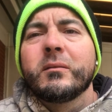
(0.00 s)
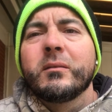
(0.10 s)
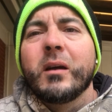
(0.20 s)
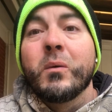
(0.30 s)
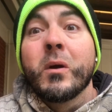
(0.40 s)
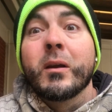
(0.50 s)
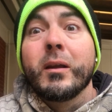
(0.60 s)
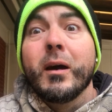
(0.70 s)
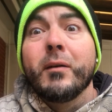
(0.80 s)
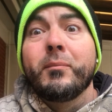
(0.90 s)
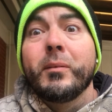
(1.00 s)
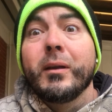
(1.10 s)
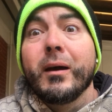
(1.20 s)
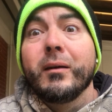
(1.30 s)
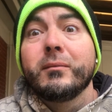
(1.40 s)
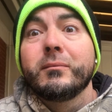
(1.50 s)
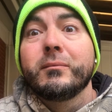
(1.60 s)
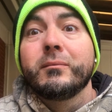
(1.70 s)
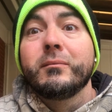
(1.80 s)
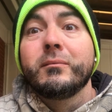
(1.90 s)
I work enough, but not
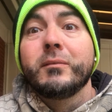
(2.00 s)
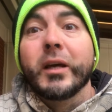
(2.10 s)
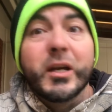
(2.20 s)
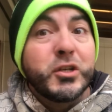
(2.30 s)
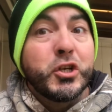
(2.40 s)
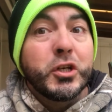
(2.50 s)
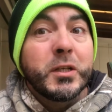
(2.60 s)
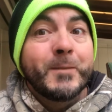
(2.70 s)
like I should.